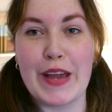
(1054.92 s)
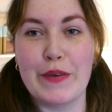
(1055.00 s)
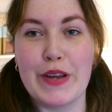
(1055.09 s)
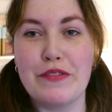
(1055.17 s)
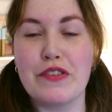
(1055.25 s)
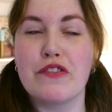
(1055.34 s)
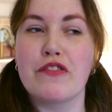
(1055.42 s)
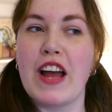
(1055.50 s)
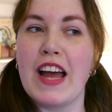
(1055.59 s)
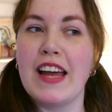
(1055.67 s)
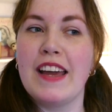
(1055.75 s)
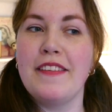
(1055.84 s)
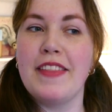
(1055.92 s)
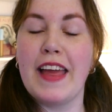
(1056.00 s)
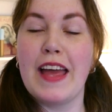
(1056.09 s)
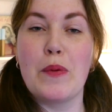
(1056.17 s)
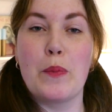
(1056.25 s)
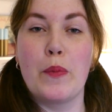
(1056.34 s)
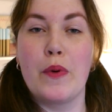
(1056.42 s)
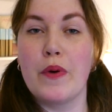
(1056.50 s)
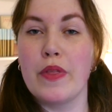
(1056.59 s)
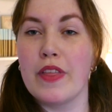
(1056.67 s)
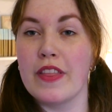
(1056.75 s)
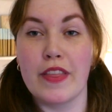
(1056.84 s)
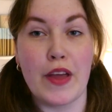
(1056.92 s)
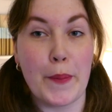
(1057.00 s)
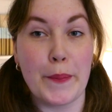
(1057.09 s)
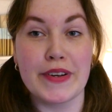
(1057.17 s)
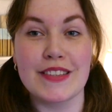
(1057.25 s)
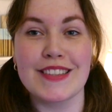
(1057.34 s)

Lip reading: we have arrived at mood number